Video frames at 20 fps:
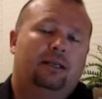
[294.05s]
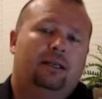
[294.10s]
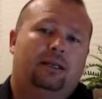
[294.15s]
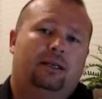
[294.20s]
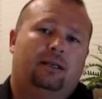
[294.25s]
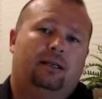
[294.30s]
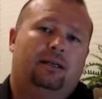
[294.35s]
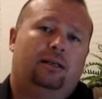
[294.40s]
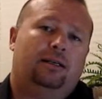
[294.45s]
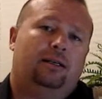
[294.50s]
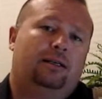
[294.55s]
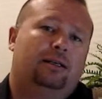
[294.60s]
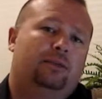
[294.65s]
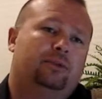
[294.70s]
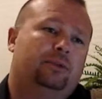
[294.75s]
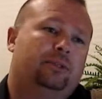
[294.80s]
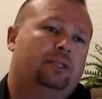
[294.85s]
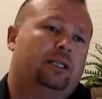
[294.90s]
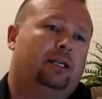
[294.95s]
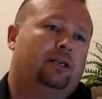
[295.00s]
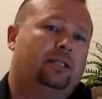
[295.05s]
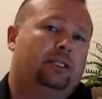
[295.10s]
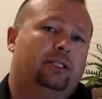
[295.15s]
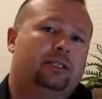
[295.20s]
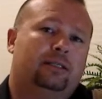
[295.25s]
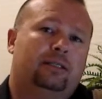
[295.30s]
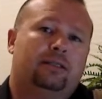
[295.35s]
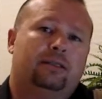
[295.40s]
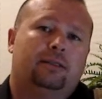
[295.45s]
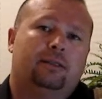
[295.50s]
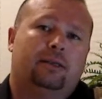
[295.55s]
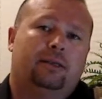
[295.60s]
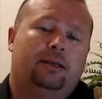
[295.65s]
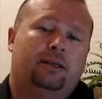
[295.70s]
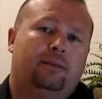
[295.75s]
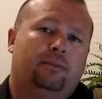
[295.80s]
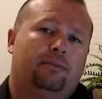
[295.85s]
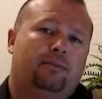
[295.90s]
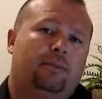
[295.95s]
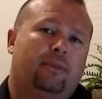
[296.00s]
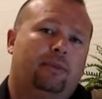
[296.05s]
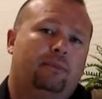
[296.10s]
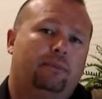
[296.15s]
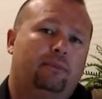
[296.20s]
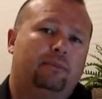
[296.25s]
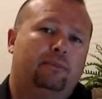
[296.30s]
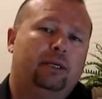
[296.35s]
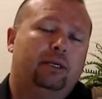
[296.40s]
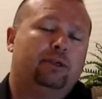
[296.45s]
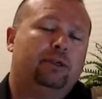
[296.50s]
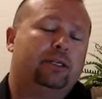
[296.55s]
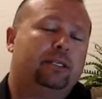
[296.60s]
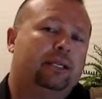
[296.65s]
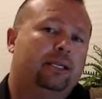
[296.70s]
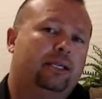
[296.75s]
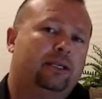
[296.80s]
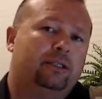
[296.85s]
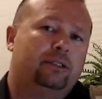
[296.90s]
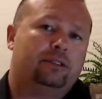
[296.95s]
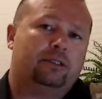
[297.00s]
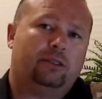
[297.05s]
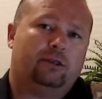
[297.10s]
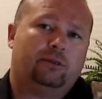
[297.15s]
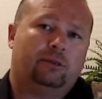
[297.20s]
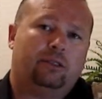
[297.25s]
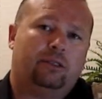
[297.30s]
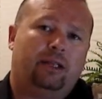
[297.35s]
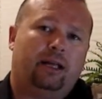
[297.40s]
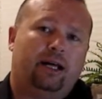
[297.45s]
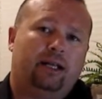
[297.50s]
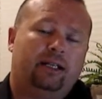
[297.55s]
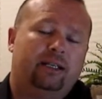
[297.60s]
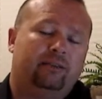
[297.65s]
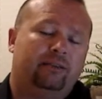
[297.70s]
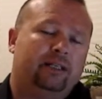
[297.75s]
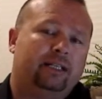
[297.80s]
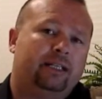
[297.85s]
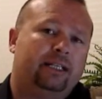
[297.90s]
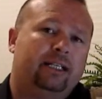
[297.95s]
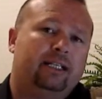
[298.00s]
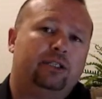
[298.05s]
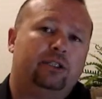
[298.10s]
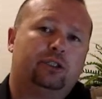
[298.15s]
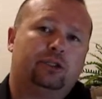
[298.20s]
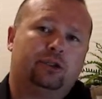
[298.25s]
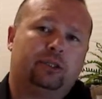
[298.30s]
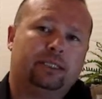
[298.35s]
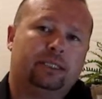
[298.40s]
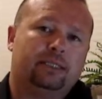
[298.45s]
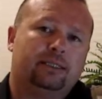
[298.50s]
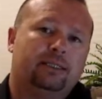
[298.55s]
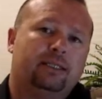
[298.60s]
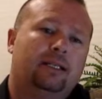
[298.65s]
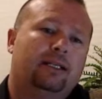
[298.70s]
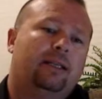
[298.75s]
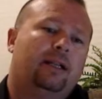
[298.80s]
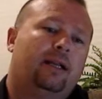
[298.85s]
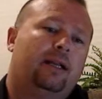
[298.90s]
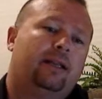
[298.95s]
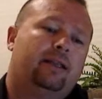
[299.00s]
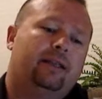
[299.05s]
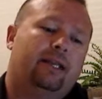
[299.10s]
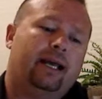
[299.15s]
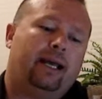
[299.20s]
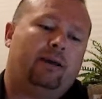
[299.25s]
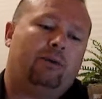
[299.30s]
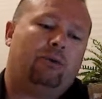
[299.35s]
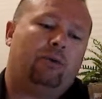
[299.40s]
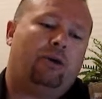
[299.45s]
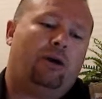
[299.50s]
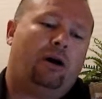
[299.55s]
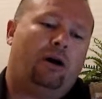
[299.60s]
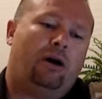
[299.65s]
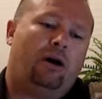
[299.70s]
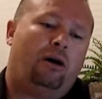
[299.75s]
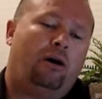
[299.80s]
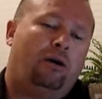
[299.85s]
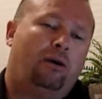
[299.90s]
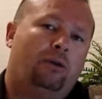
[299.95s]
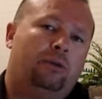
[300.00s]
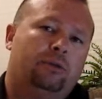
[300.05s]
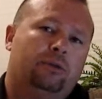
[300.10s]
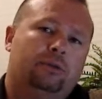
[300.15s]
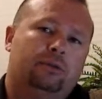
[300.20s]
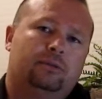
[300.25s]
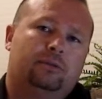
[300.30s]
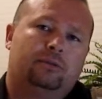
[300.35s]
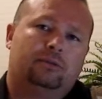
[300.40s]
we're talking millionaires on a lot of different industries that will all